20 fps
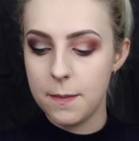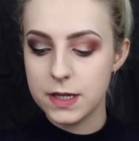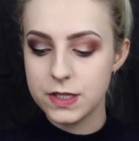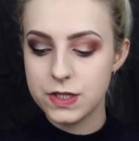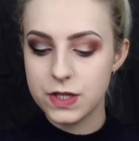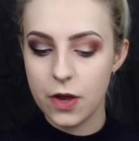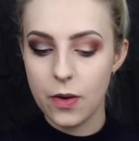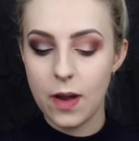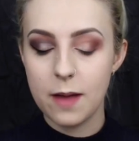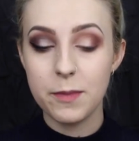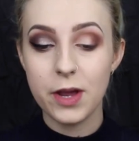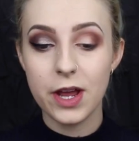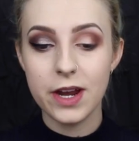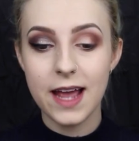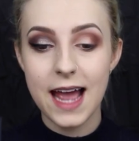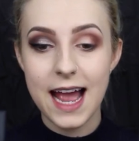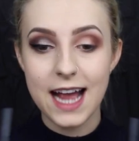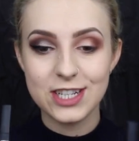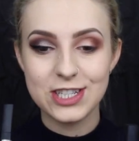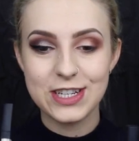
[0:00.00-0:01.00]
So I'm gonna
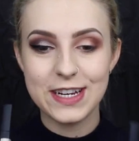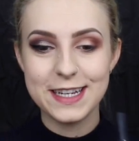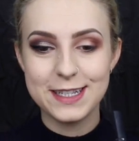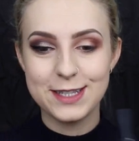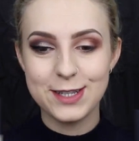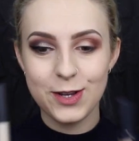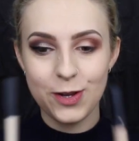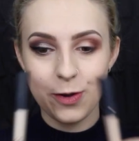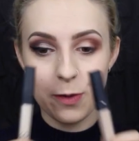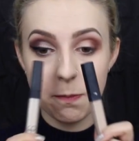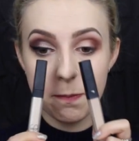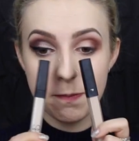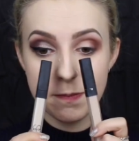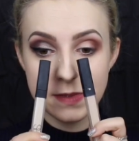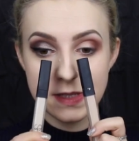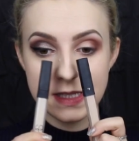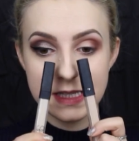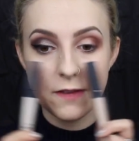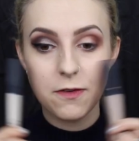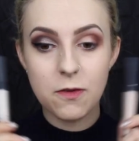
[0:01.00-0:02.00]
actually do
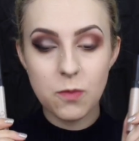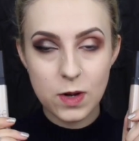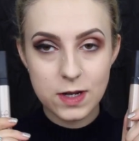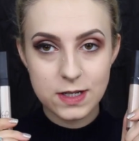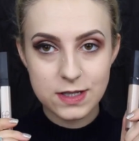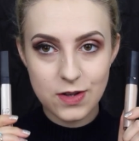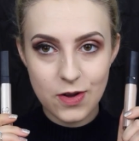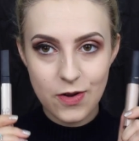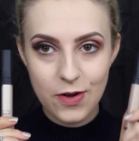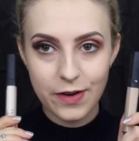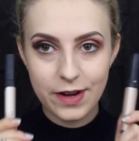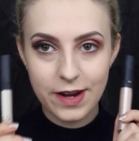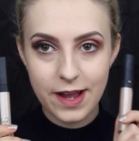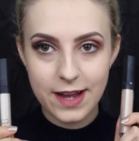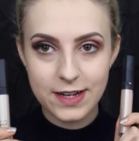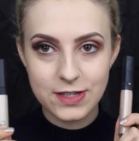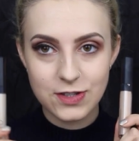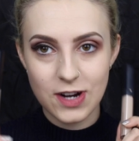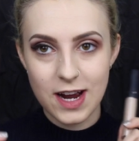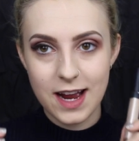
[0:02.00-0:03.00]
different ones on
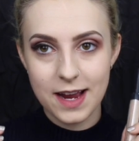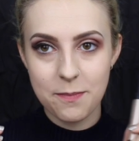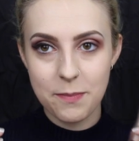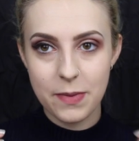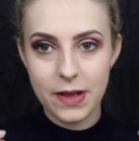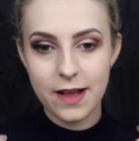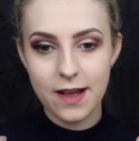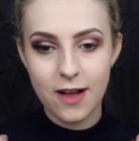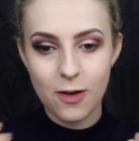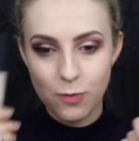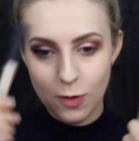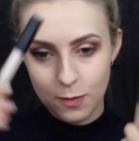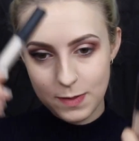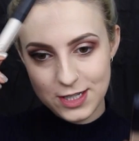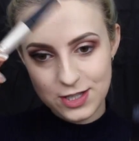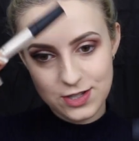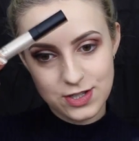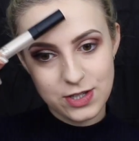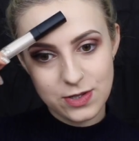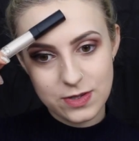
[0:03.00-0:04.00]
and dry, but I'll probably
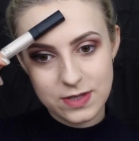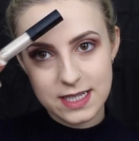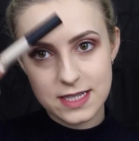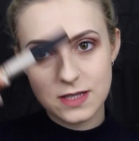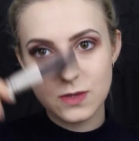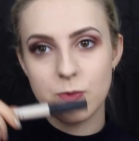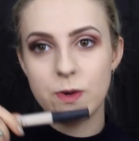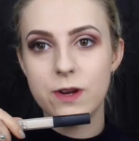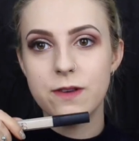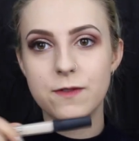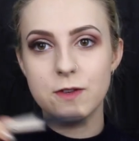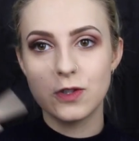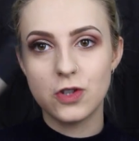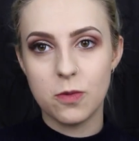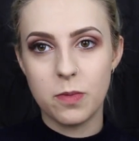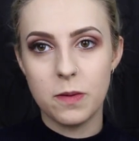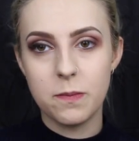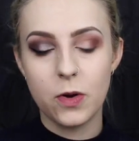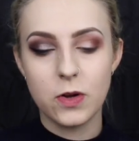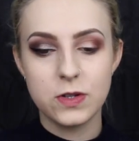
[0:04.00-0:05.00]
just use this one for
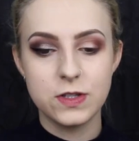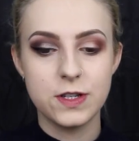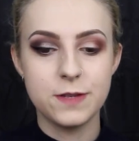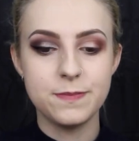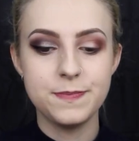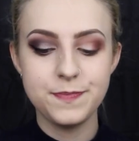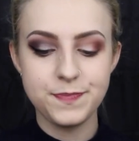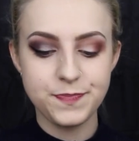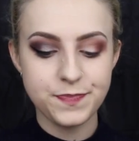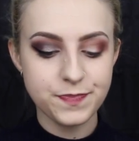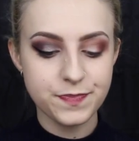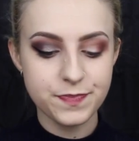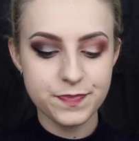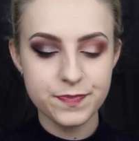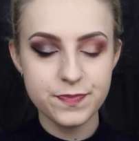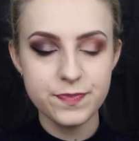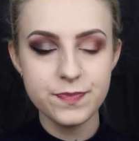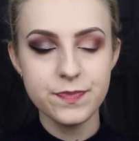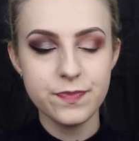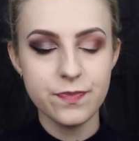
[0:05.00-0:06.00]
top and bottom,
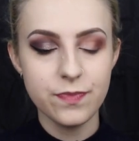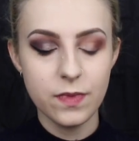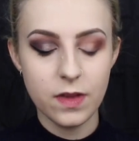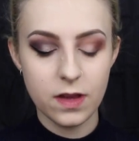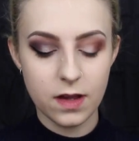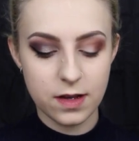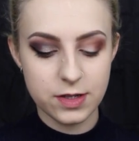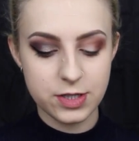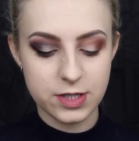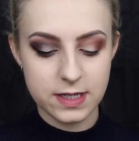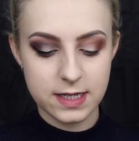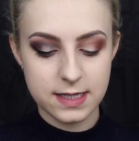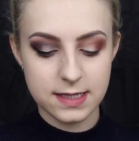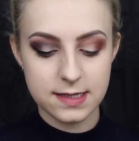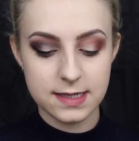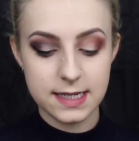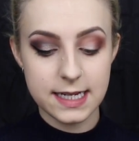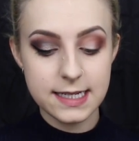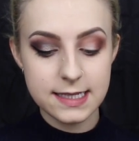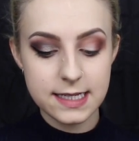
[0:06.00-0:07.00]
just because
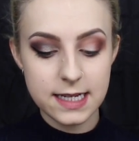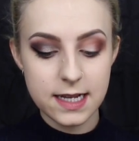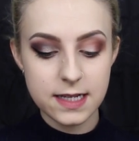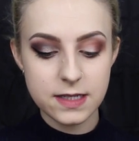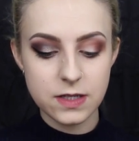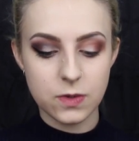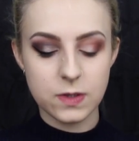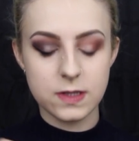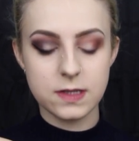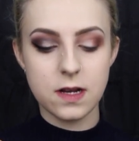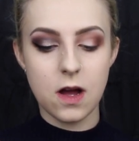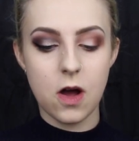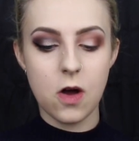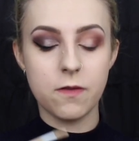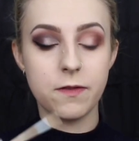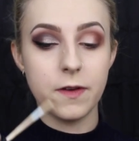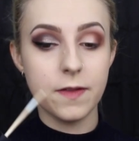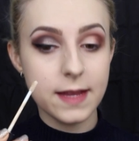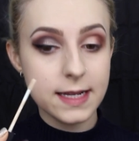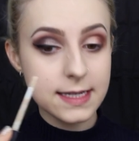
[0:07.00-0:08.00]
it's easier. So I'll start
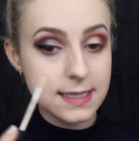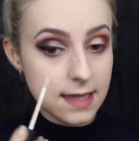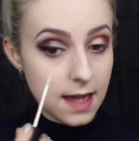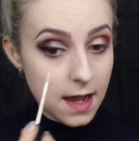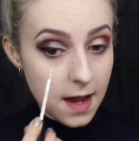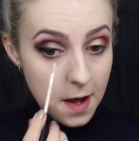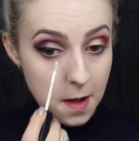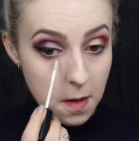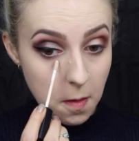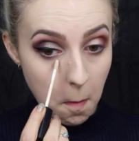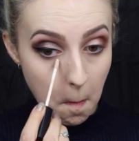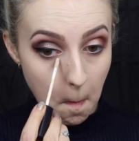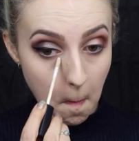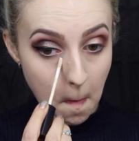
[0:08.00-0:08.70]
off on this side.